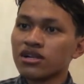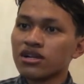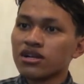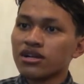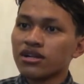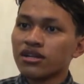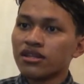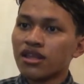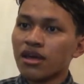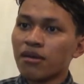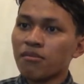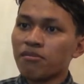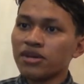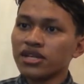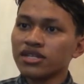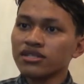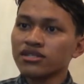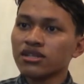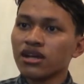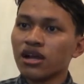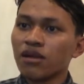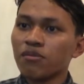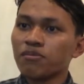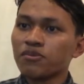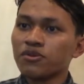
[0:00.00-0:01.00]
That
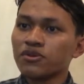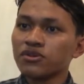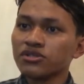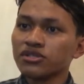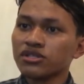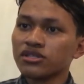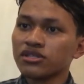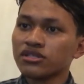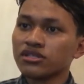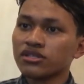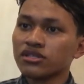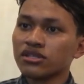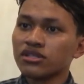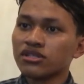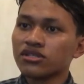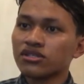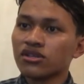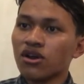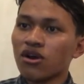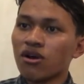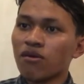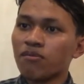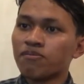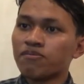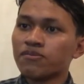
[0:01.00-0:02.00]
mental process is
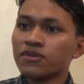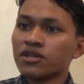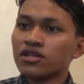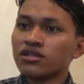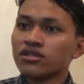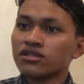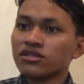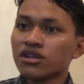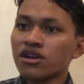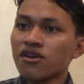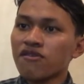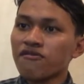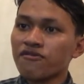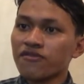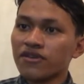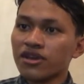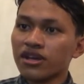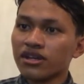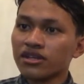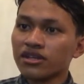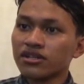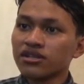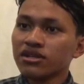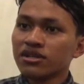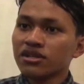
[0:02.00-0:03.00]

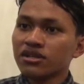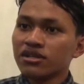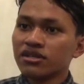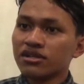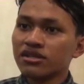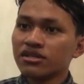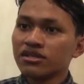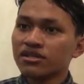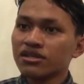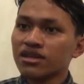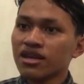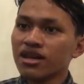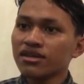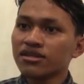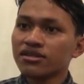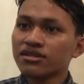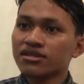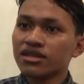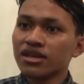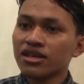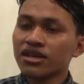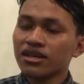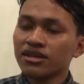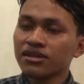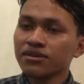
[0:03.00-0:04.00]
observing,
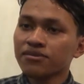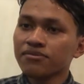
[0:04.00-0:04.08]
discussing,